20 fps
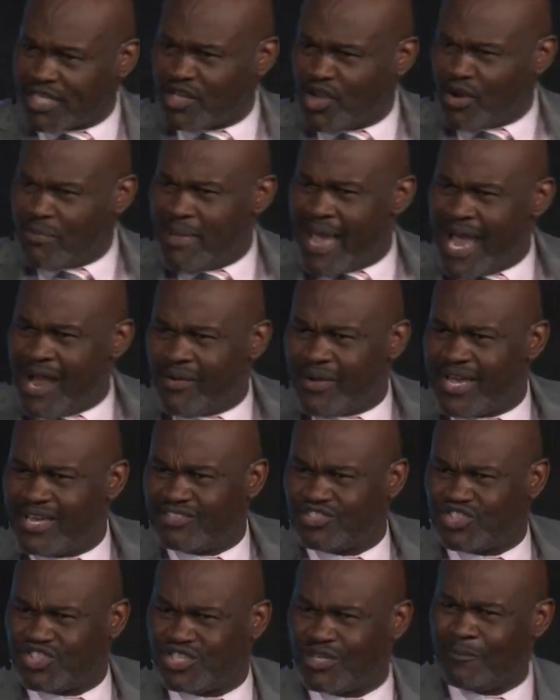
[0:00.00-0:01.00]
your
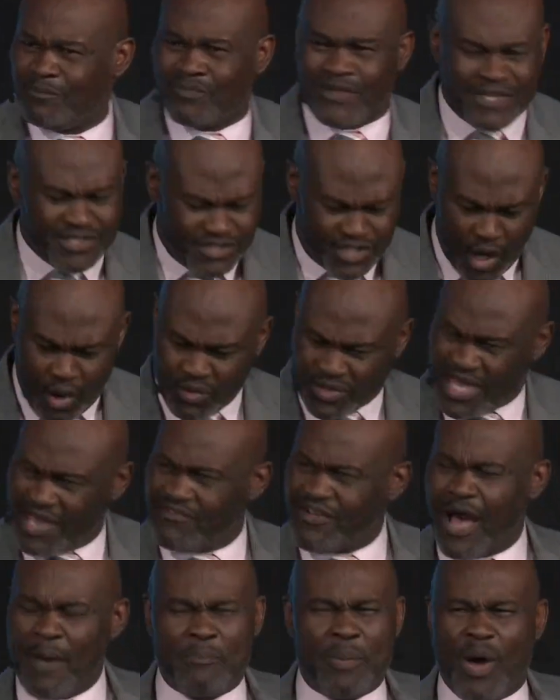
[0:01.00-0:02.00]
marriage. Don't give
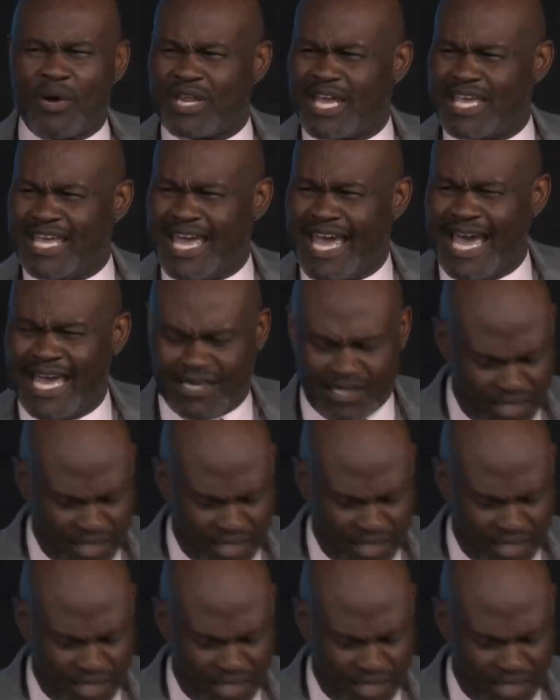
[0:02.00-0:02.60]
up on it yet.